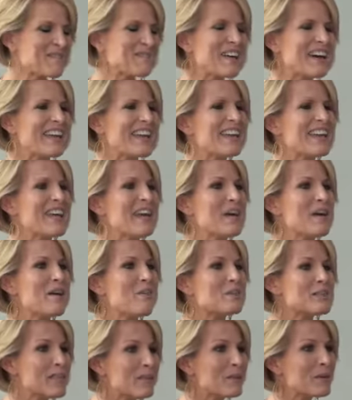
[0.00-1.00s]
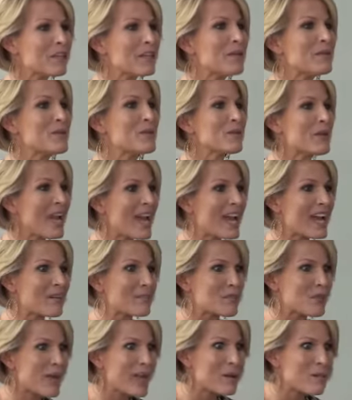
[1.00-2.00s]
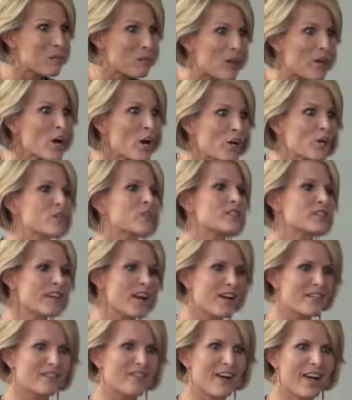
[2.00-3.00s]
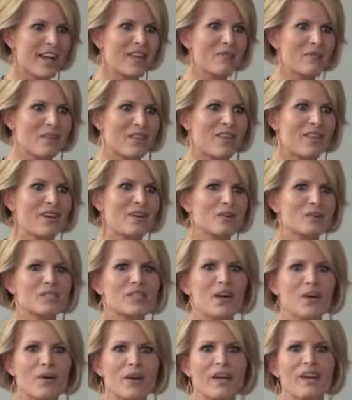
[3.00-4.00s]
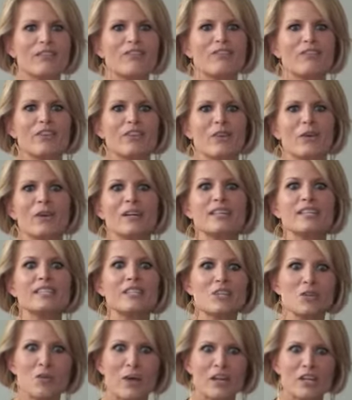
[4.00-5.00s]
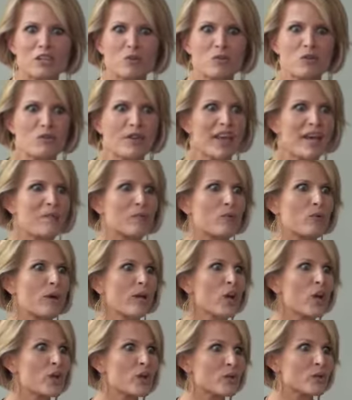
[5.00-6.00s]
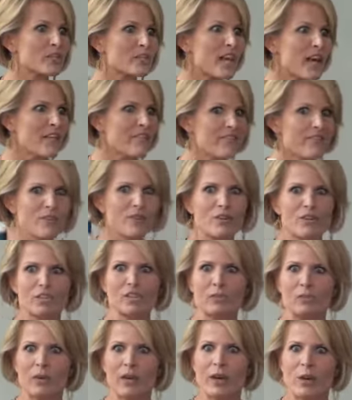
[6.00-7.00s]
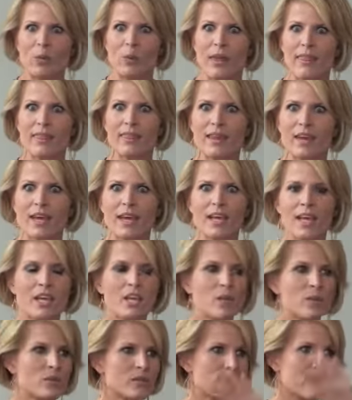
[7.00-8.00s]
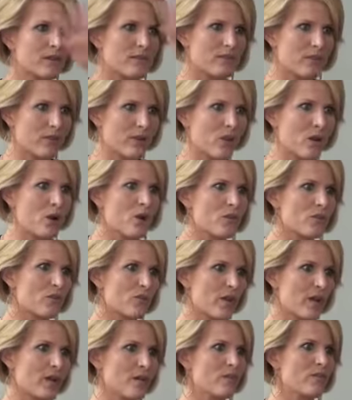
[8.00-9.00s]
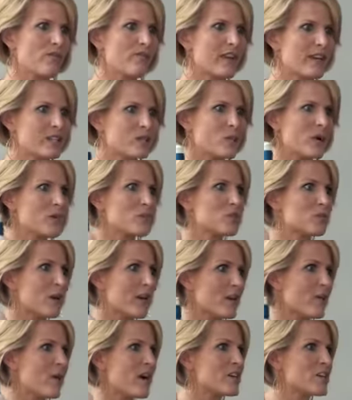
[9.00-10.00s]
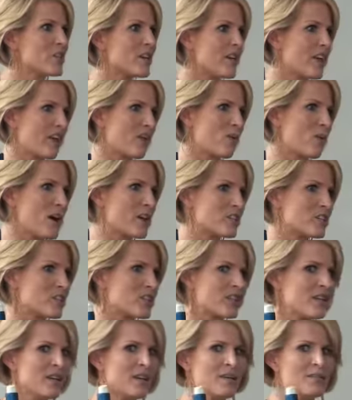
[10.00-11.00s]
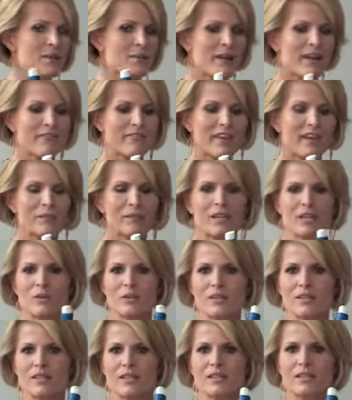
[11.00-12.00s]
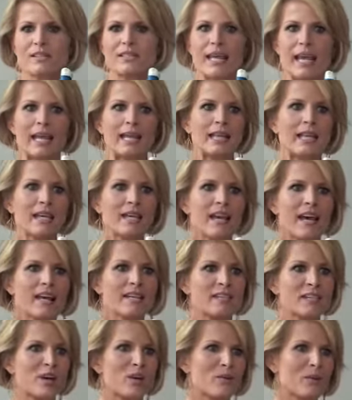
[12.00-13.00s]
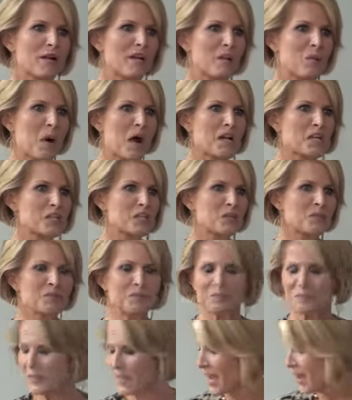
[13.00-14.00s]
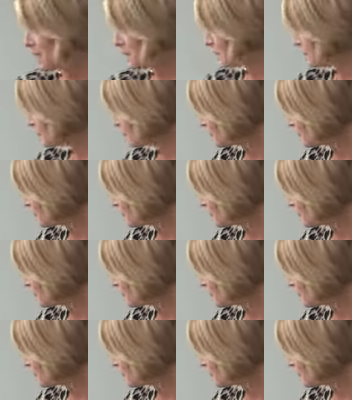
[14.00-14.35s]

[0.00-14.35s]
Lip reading: But typically when you camp, you can't bring all your stuff, right, with you. So if you're in a situation where you can't bring all your stuff, you can just bring one thing and use it for all three. Face wash, body wash, and a hair wash. But my family uses this daily as our body wash. Okay?